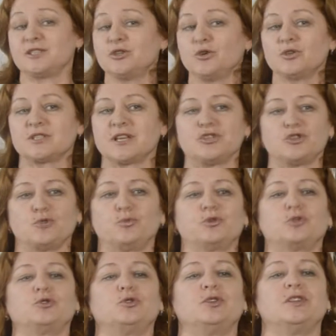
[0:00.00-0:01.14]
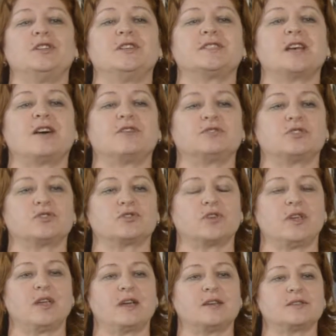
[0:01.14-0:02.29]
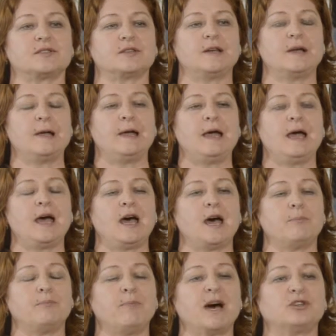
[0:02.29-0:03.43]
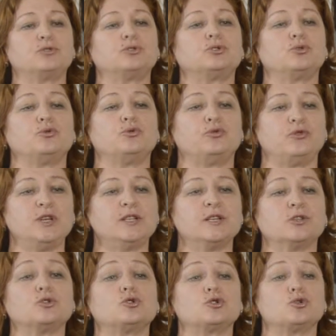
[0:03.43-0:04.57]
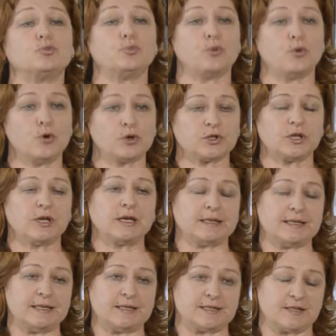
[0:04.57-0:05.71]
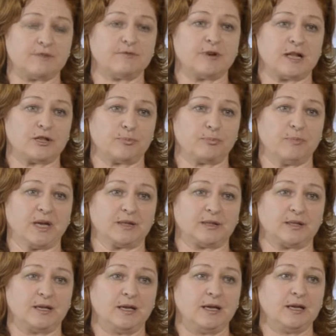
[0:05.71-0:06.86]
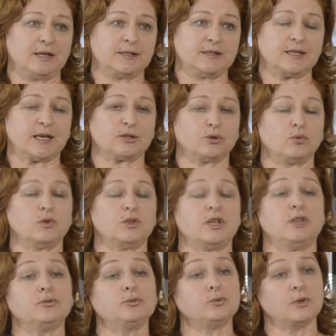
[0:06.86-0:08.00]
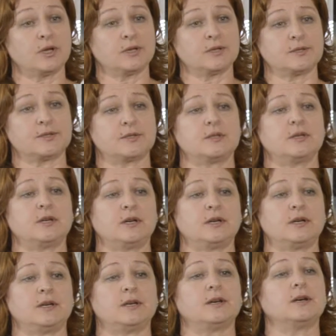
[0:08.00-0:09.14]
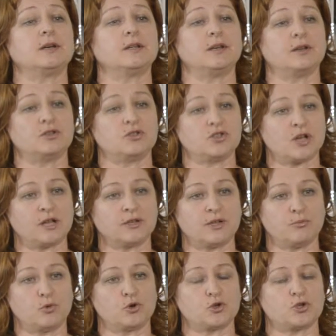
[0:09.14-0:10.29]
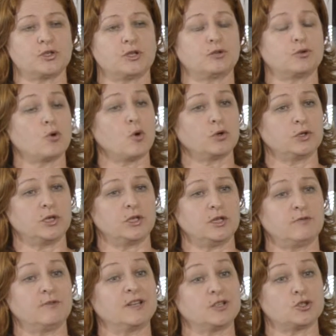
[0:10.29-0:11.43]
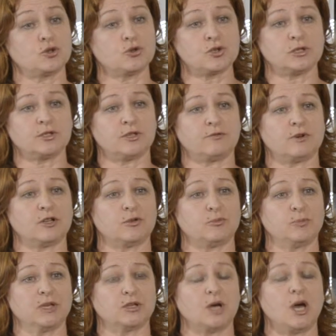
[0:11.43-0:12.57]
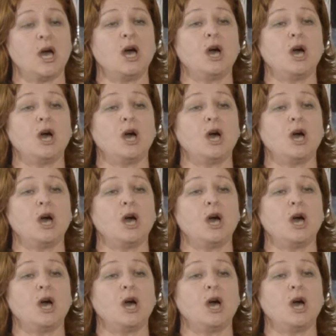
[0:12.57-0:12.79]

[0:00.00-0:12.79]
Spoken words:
is no such opportunities after 3 years. But to feed and to support this development that will influence child emotional, cognitive and social development,